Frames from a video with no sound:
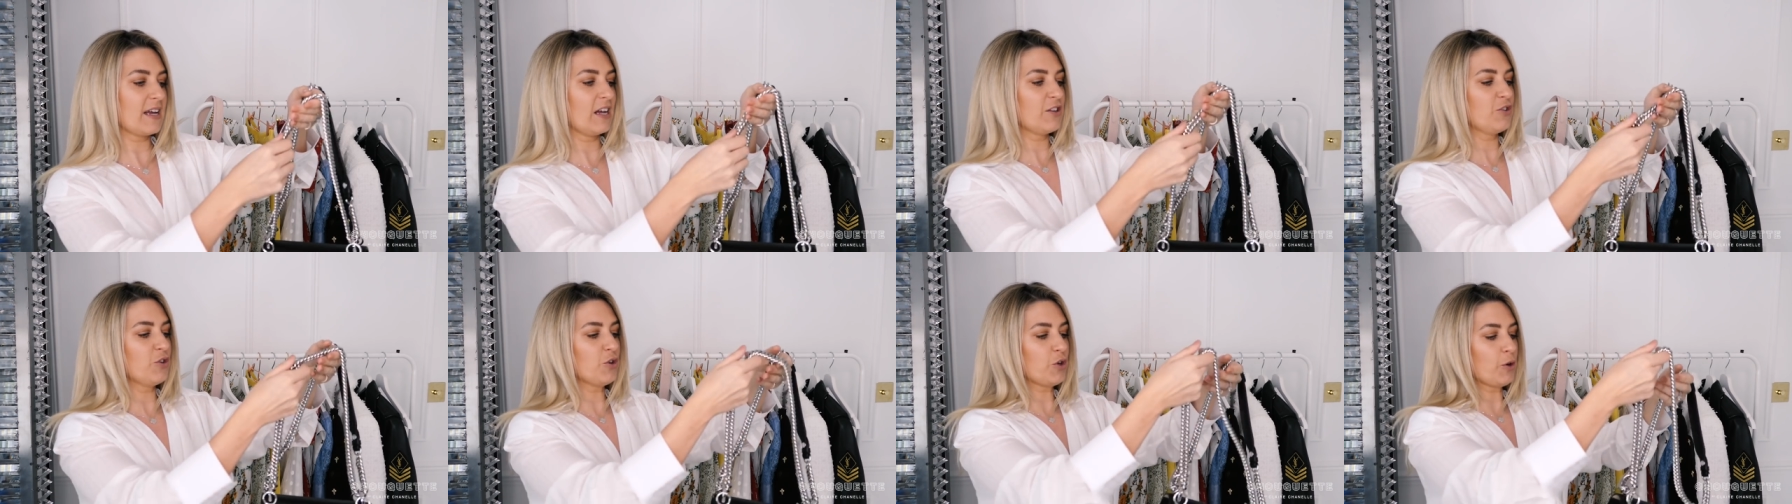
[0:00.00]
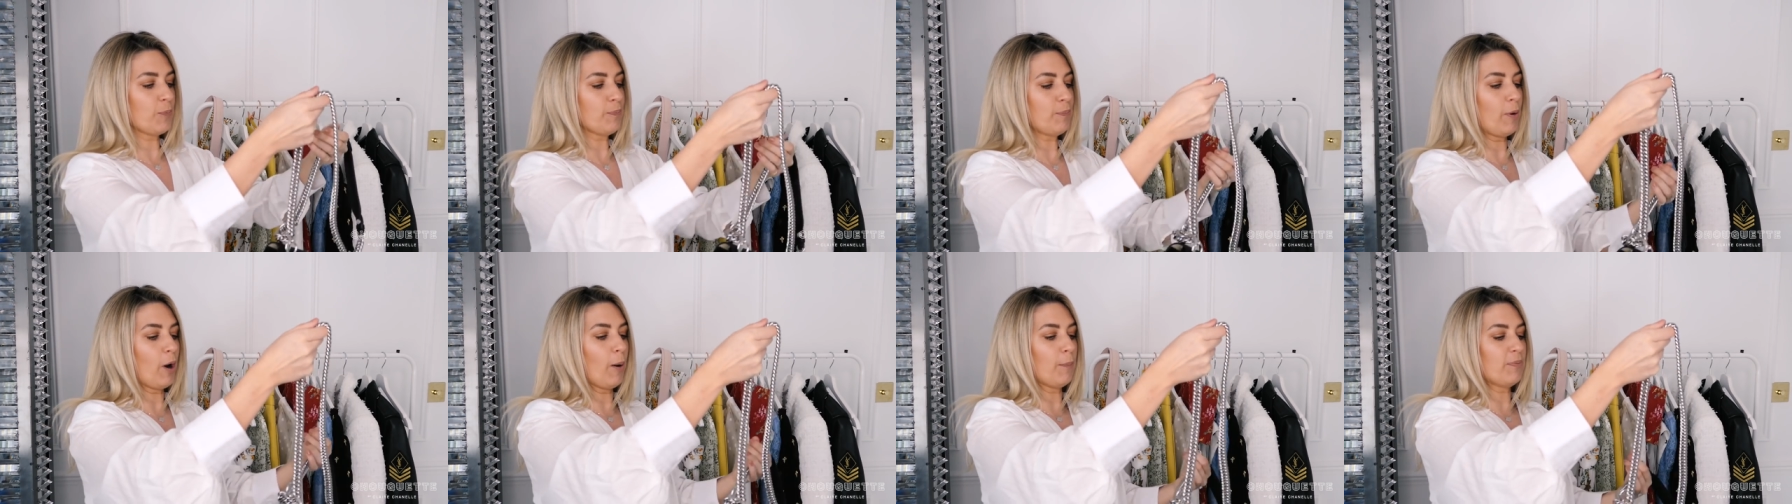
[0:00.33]
and you
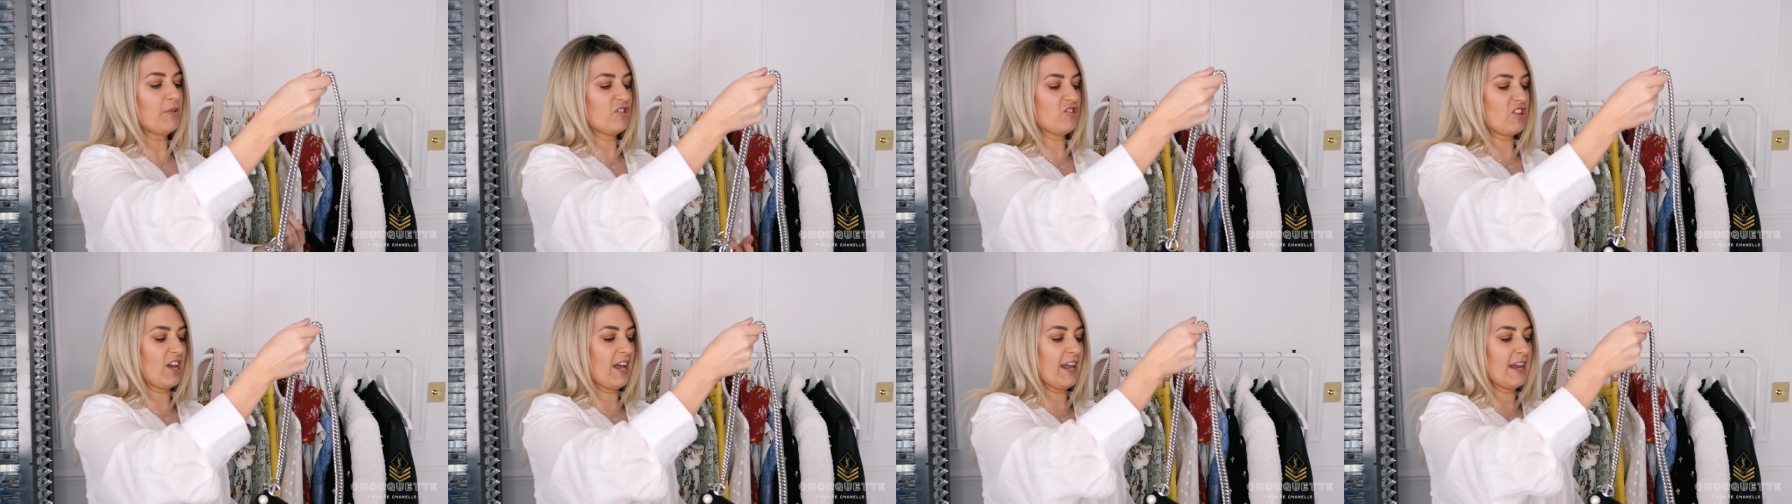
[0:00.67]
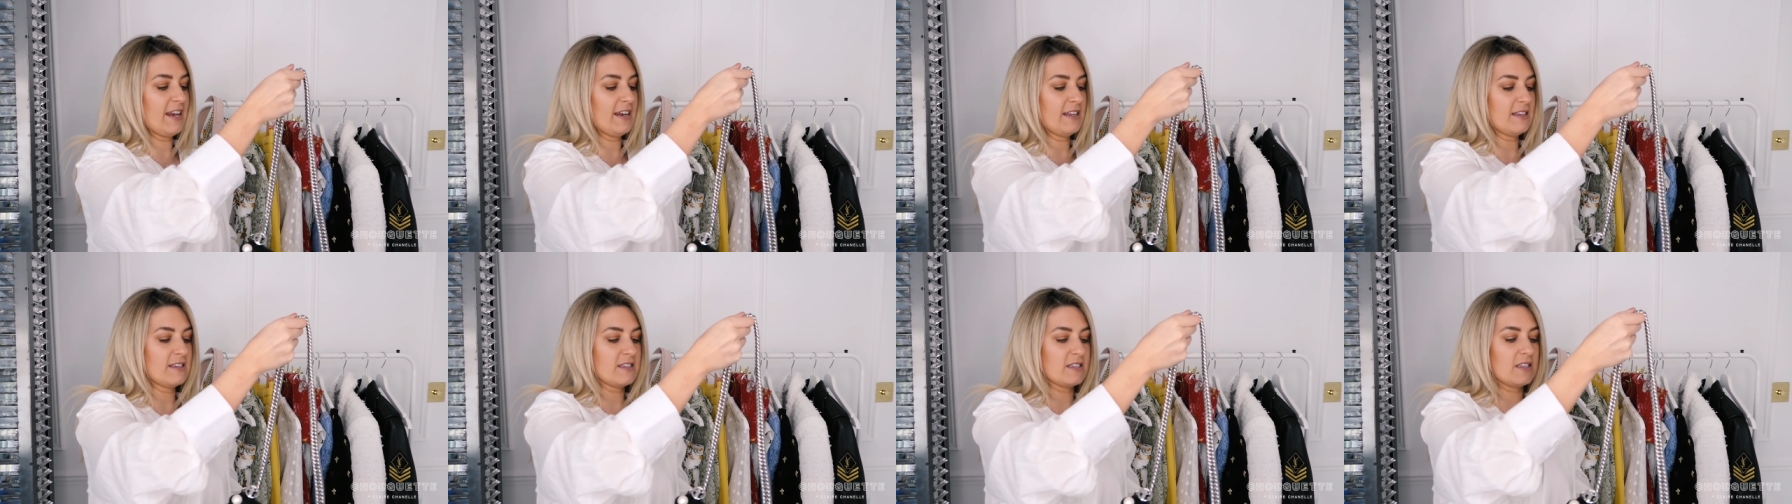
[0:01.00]
can pop the
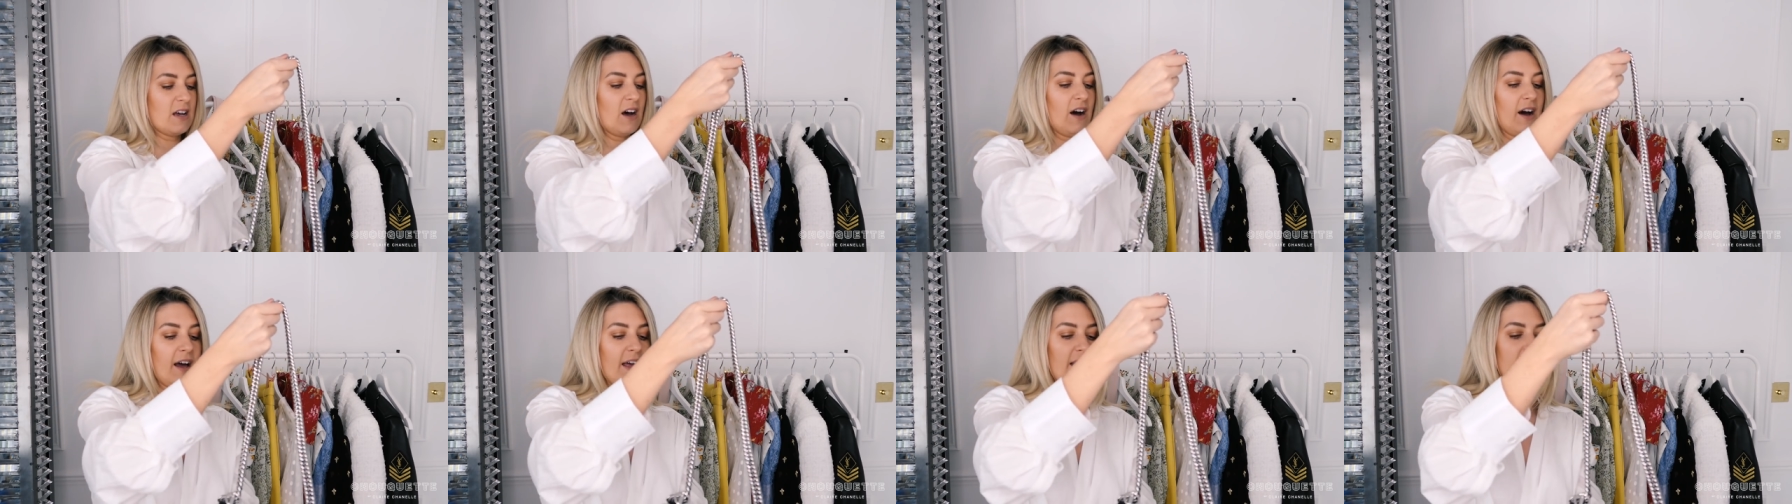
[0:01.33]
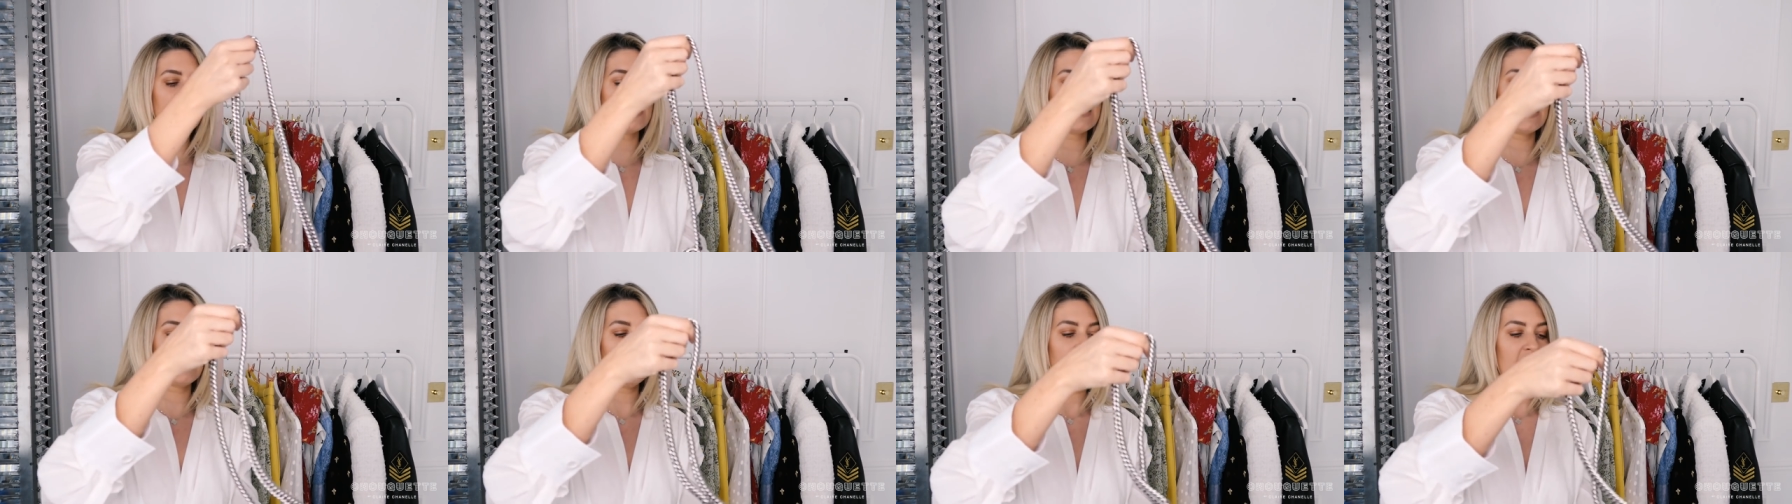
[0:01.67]
chain
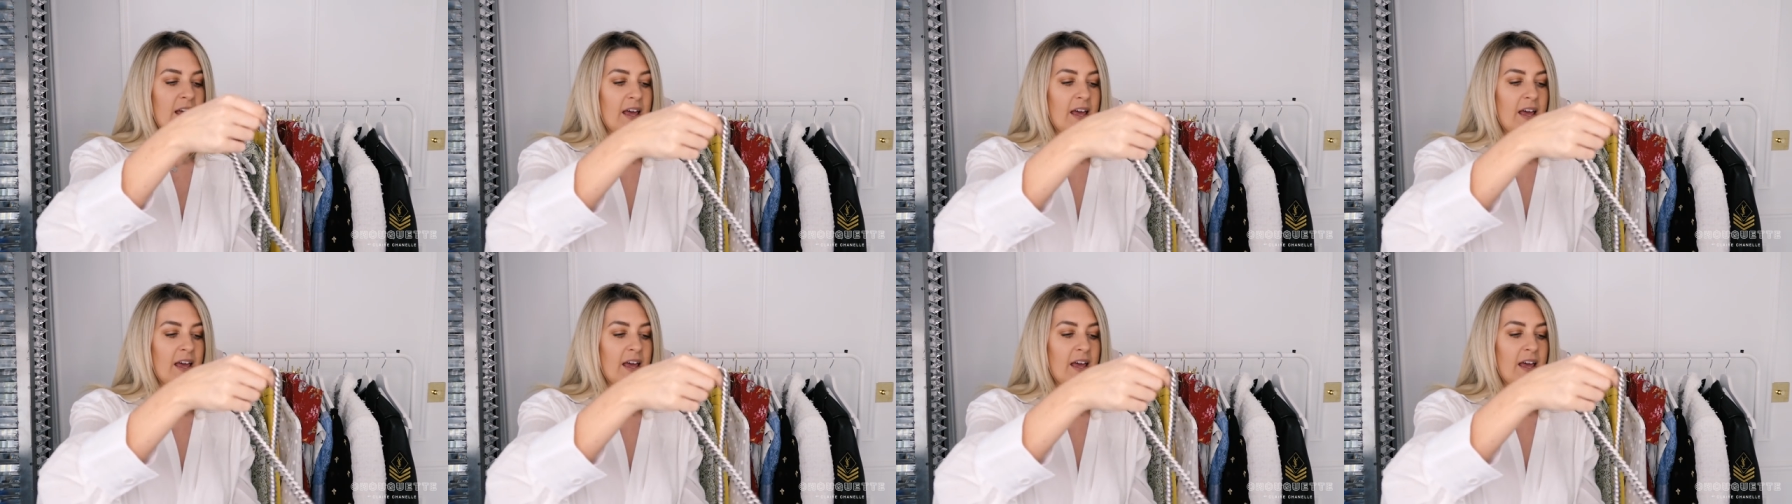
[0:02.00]
inside